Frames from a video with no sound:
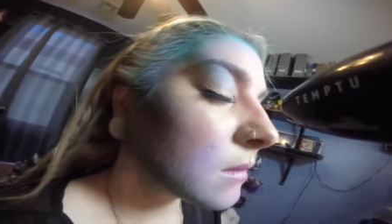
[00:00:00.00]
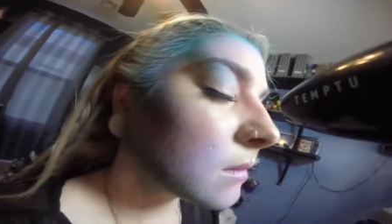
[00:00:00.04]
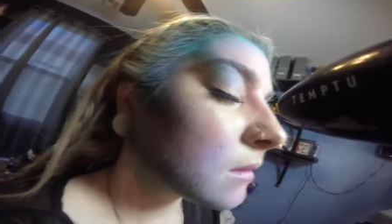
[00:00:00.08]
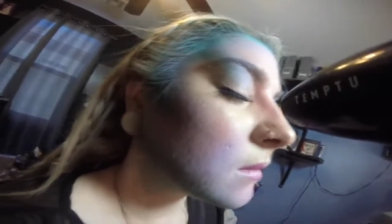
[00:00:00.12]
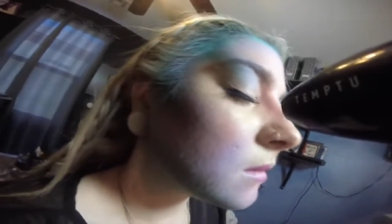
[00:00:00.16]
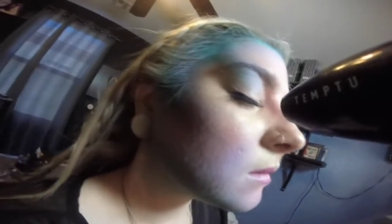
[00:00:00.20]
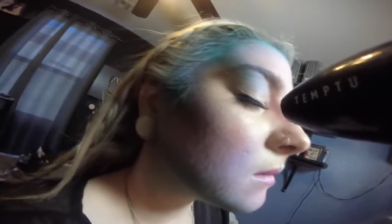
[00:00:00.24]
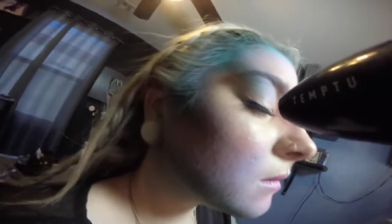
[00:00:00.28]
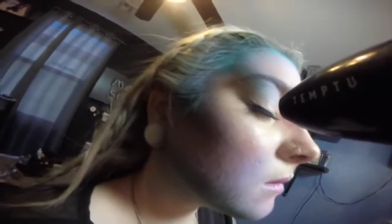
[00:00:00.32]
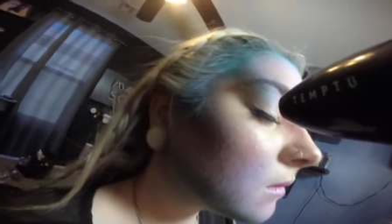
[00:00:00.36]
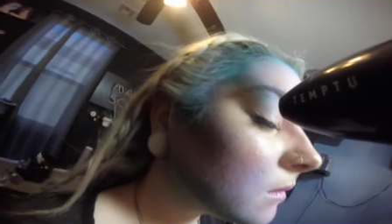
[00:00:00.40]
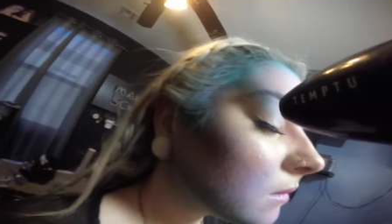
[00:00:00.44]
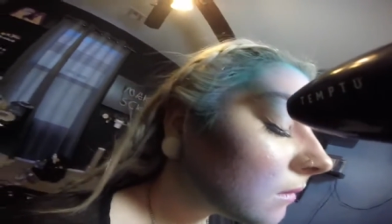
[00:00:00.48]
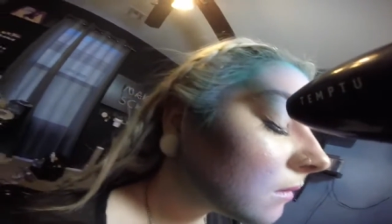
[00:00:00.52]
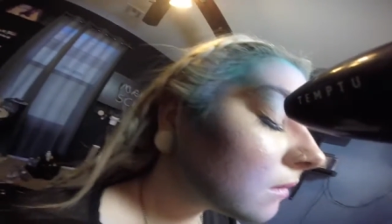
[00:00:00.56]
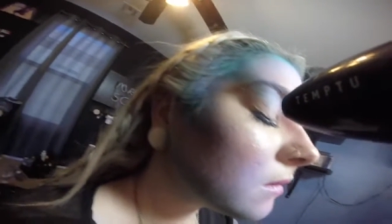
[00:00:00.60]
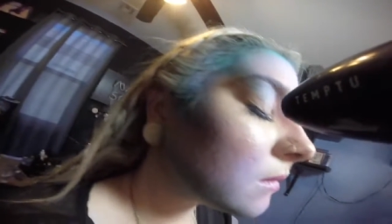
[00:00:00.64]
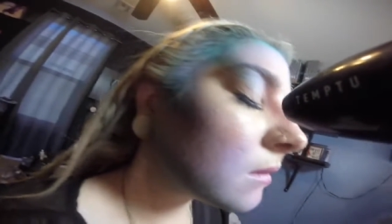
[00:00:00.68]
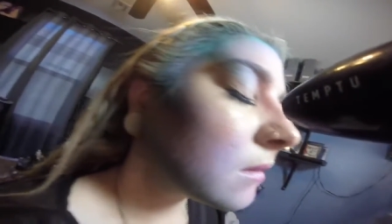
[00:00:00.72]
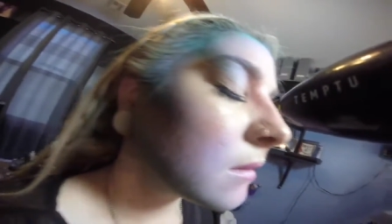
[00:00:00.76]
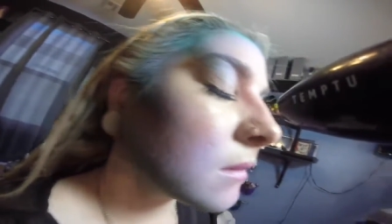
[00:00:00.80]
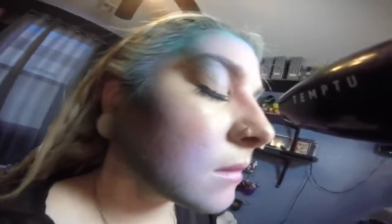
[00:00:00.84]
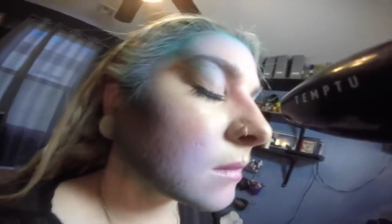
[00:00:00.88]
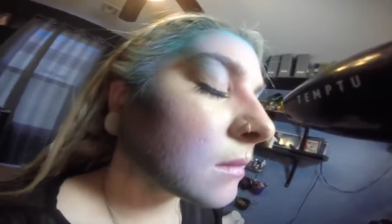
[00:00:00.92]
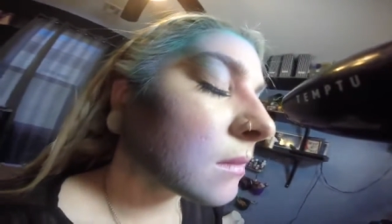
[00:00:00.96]
or
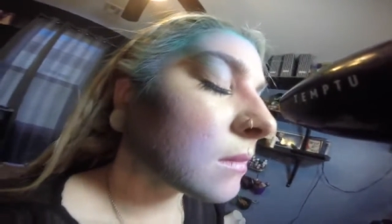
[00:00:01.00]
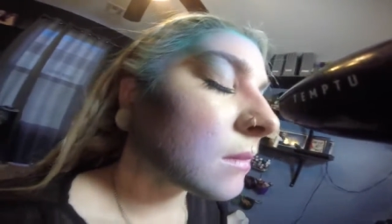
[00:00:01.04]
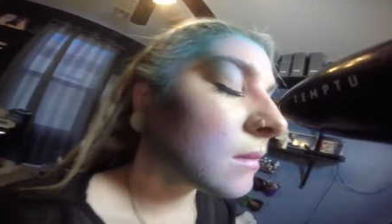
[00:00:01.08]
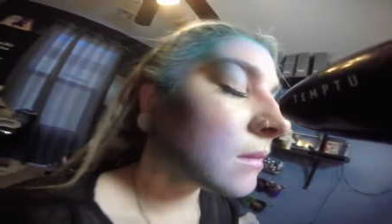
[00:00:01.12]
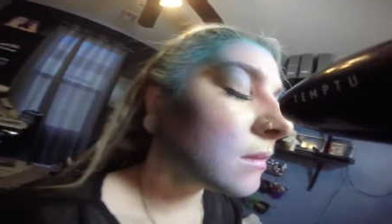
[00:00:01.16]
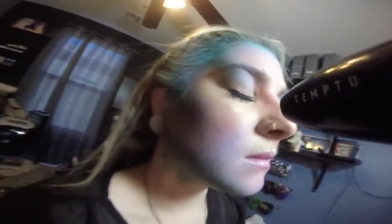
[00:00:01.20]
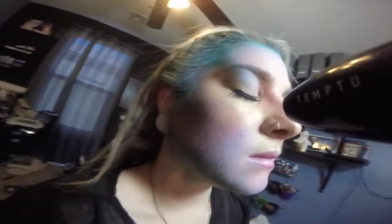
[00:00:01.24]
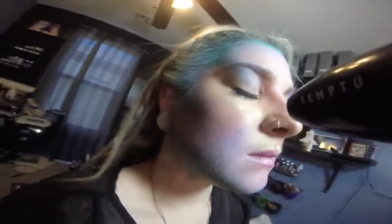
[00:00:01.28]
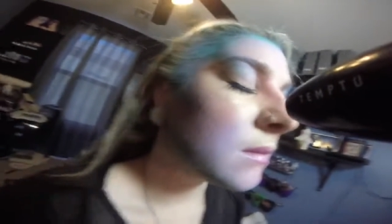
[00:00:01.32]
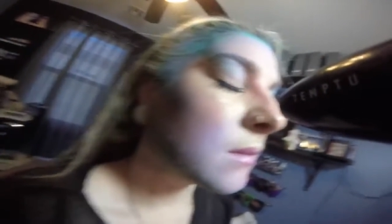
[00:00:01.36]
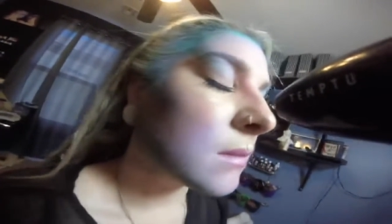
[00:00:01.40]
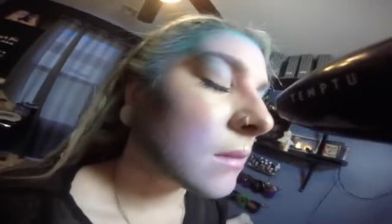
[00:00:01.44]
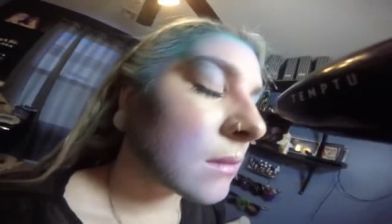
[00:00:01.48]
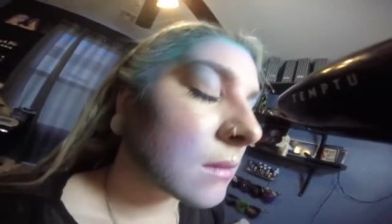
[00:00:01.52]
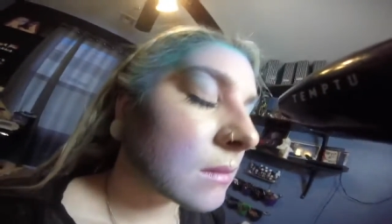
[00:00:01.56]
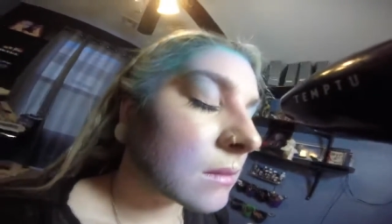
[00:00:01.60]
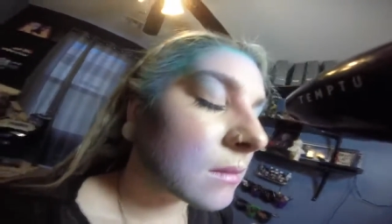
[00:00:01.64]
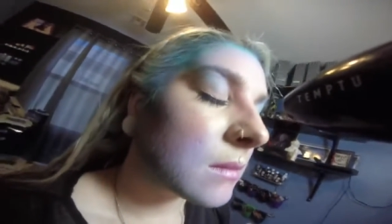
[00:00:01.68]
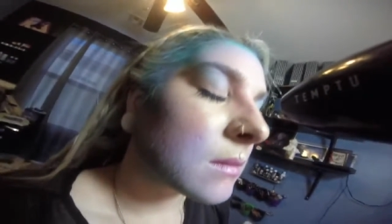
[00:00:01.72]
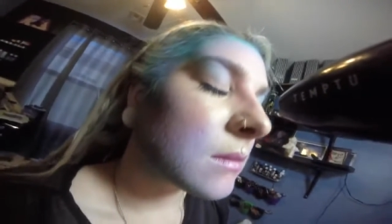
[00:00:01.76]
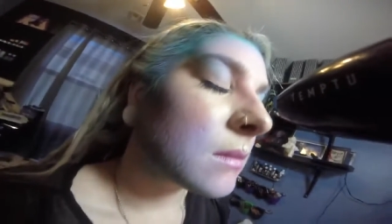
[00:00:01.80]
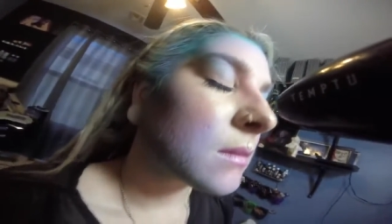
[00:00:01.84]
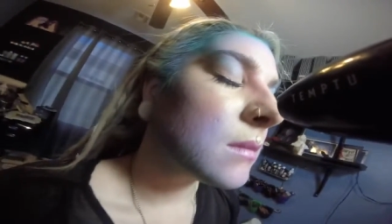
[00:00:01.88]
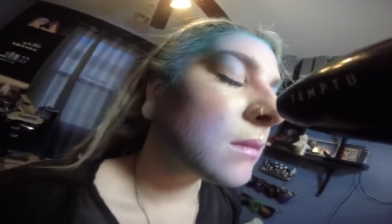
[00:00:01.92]
awesome fantasy